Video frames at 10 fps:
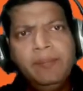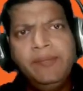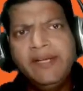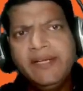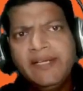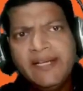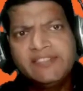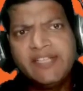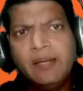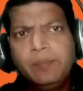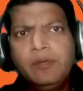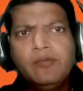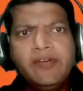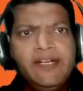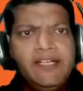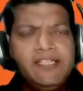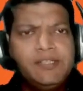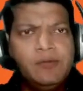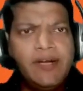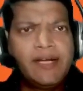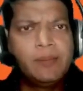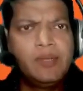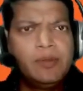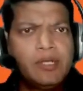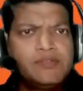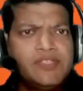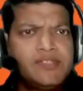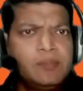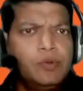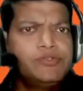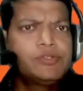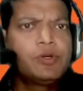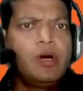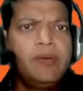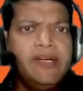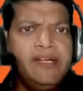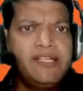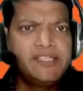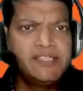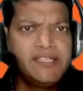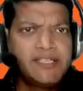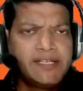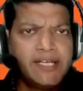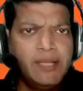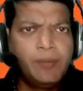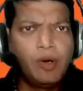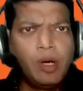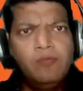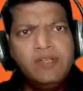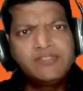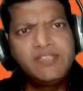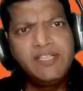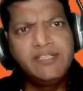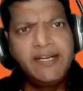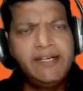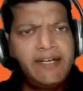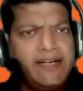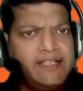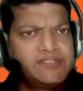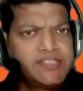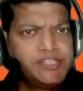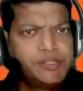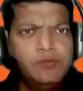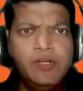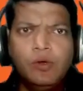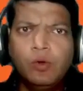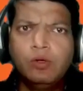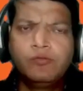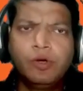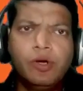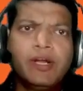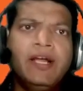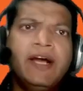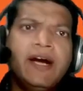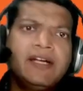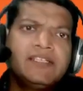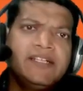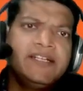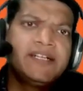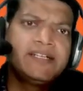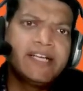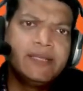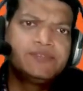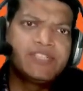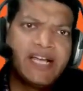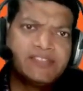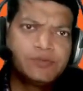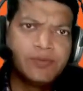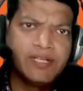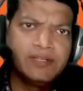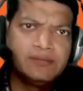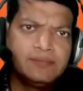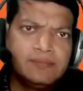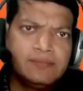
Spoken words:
I'm taking an example of an integer variable because it's the most common integer data type. Obviously, the entire discussion will hold for other data types as well.